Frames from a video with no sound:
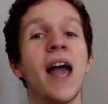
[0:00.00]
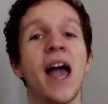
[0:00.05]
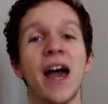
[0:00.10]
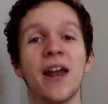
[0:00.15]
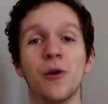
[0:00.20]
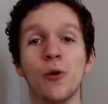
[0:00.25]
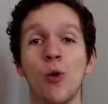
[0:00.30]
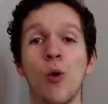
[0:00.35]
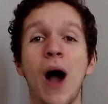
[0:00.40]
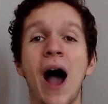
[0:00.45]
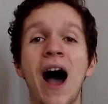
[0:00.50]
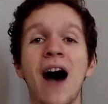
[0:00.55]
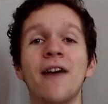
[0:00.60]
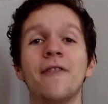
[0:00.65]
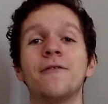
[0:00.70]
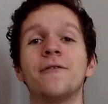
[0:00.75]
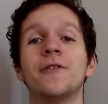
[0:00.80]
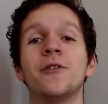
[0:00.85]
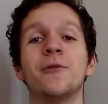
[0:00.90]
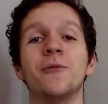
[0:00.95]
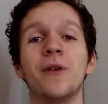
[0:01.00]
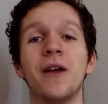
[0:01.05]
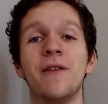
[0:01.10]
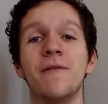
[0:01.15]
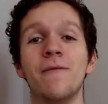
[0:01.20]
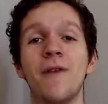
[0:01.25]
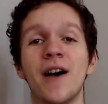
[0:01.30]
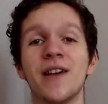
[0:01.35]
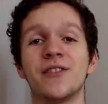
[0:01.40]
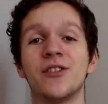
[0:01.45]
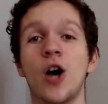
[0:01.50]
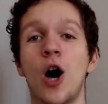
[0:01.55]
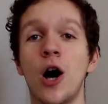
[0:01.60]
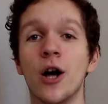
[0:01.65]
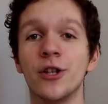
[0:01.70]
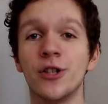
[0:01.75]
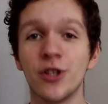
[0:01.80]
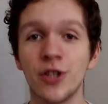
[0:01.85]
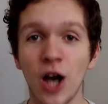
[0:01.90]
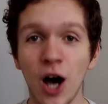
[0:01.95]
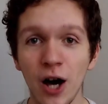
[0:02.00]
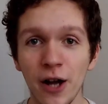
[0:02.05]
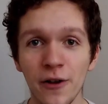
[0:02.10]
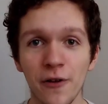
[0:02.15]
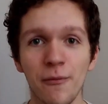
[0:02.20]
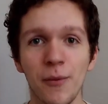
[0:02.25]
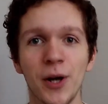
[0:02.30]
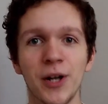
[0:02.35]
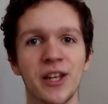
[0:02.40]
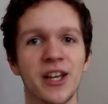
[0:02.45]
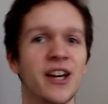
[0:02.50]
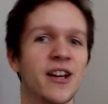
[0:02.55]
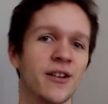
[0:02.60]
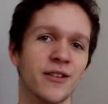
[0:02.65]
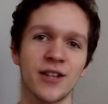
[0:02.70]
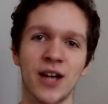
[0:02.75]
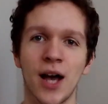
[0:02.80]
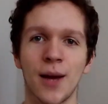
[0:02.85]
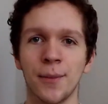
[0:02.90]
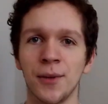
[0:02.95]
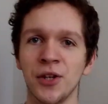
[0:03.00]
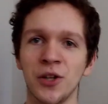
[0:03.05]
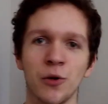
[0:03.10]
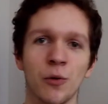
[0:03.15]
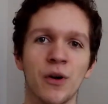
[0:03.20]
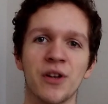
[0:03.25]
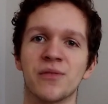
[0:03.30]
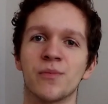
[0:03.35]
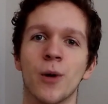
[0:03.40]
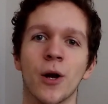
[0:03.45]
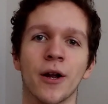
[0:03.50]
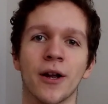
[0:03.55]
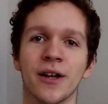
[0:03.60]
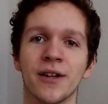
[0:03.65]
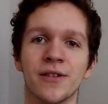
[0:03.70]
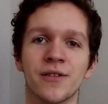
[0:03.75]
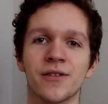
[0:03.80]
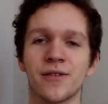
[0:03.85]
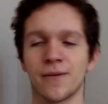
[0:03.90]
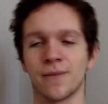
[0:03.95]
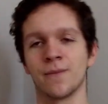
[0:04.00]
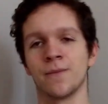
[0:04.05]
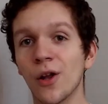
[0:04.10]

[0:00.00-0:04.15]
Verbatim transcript: and who have to invest a ton of money at a time in US markets.